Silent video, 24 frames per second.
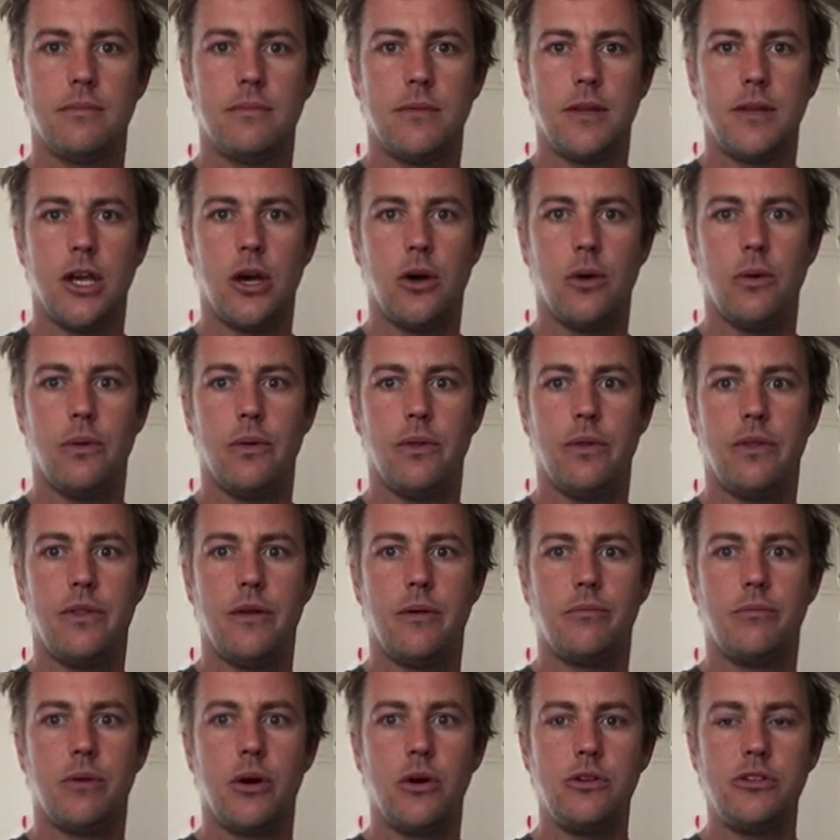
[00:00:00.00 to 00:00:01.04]
You know, the
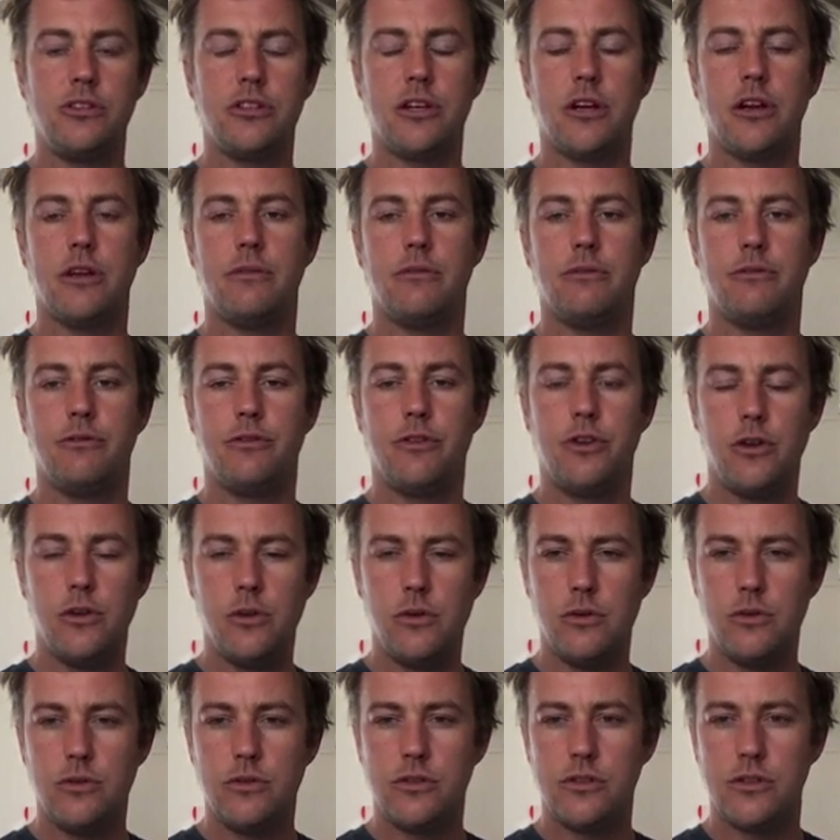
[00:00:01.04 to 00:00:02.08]
most
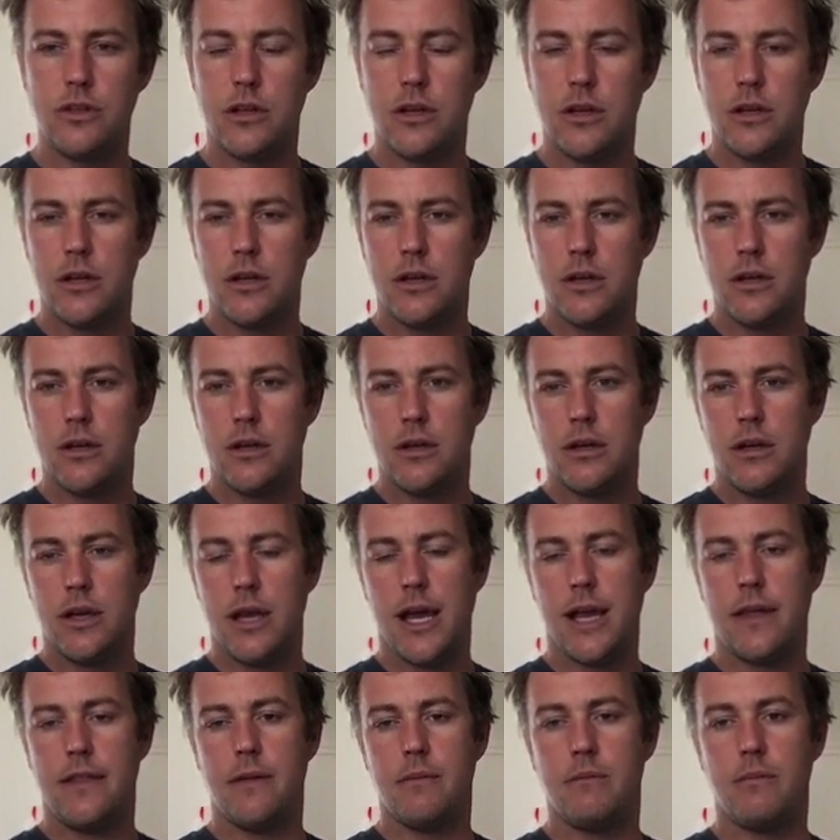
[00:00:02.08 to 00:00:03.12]
confused
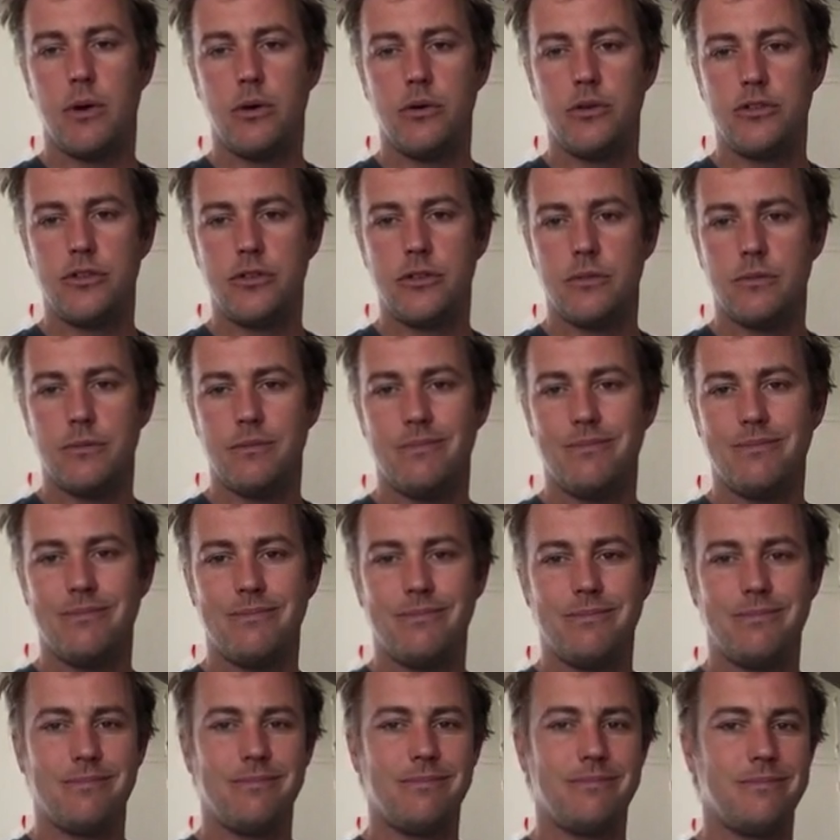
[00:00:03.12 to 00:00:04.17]
and the most
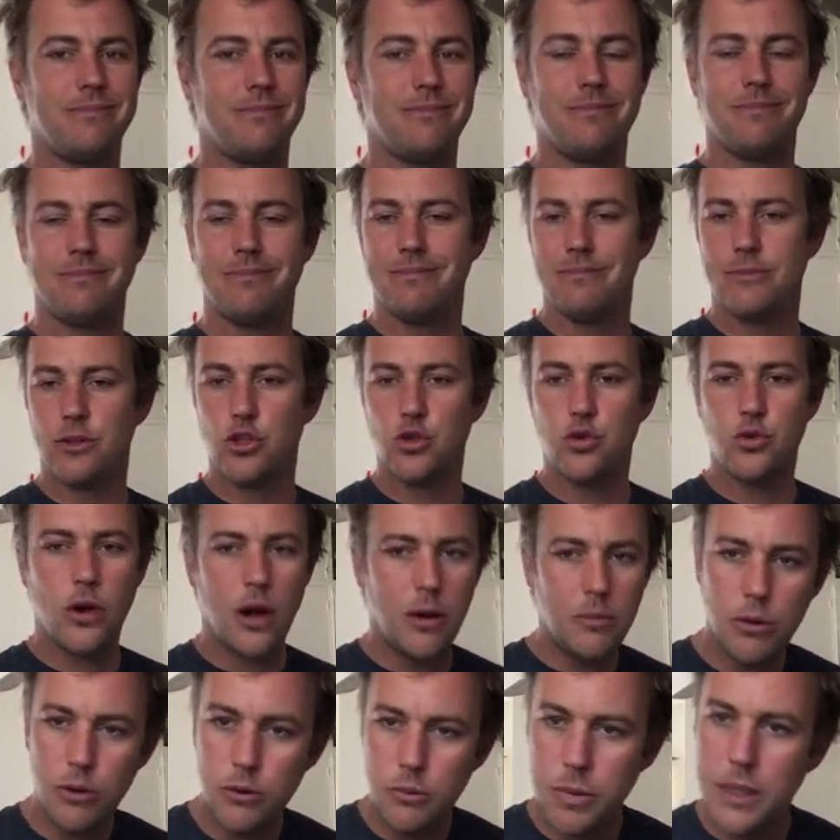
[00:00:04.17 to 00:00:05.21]

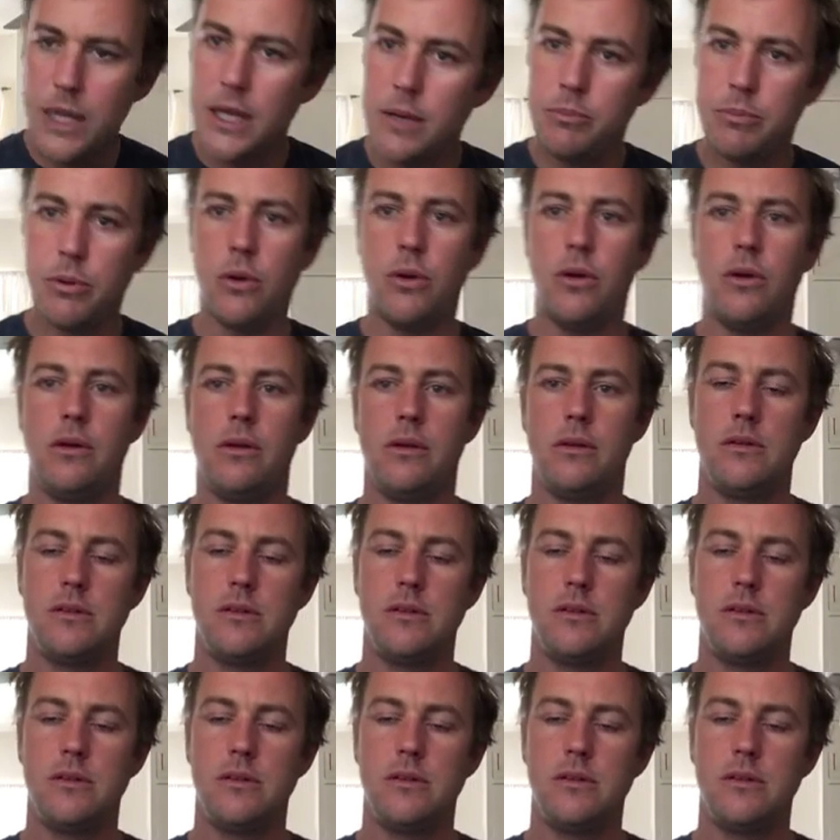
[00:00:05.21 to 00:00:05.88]
troubled people